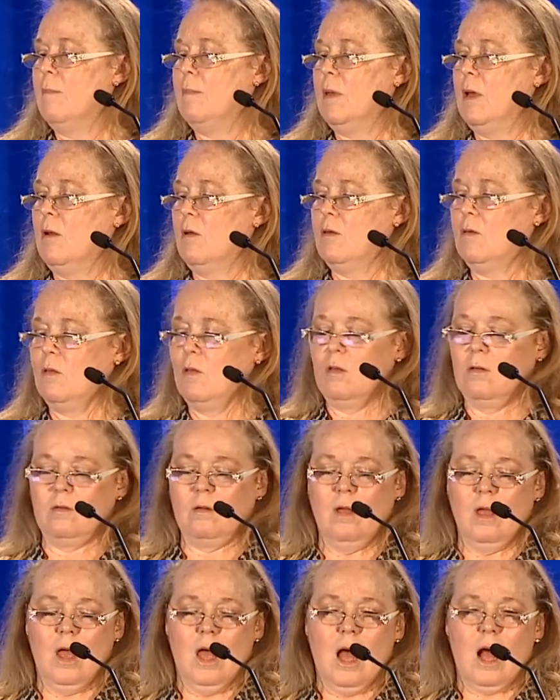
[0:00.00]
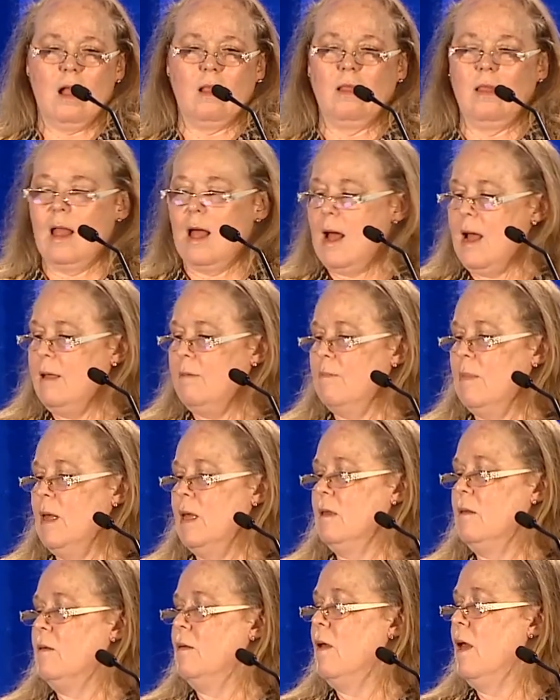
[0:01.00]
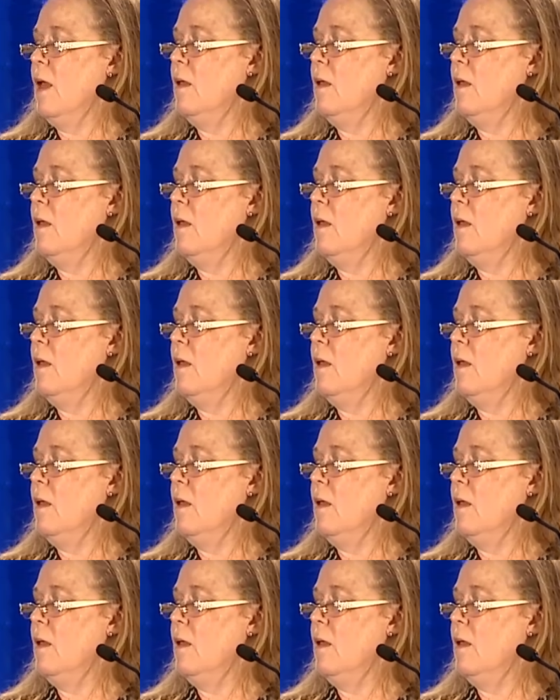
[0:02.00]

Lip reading: You know, so this alignment